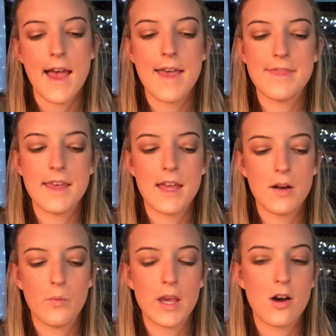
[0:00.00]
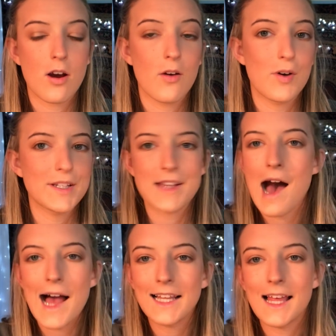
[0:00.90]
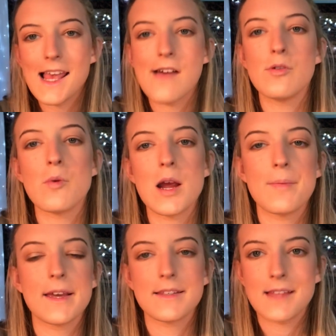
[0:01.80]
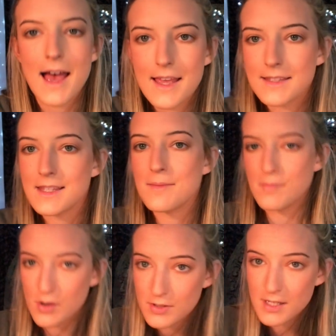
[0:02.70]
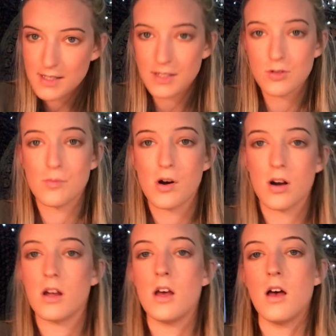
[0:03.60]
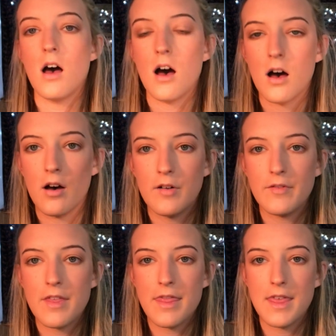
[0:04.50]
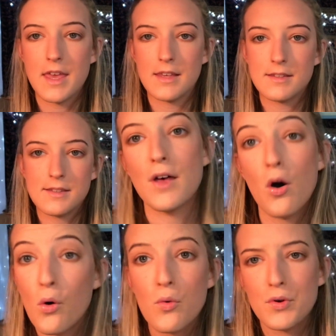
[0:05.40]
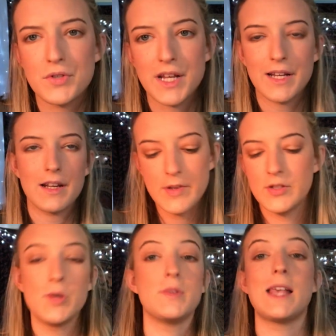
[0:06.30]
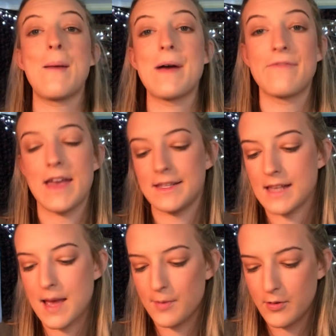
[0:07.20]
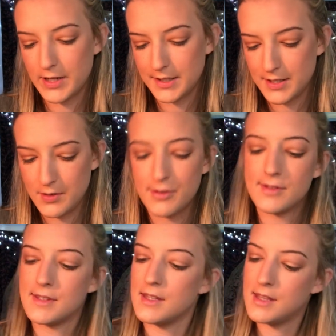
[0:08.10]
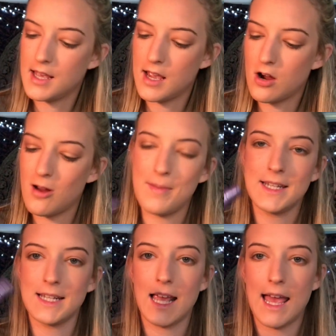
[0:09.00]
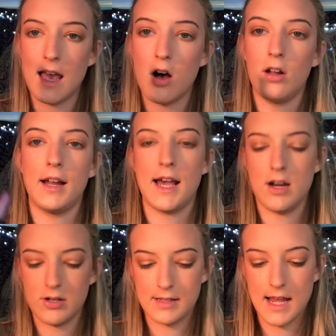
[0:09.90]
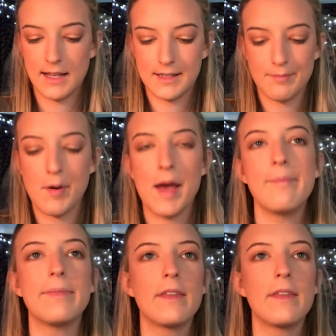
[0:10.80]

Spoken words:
and then we are going to highlight everywhere because that is the most essential part of this whole routine. To set my face, I'm going to use the Urban Decay All Nighter Setting Spray.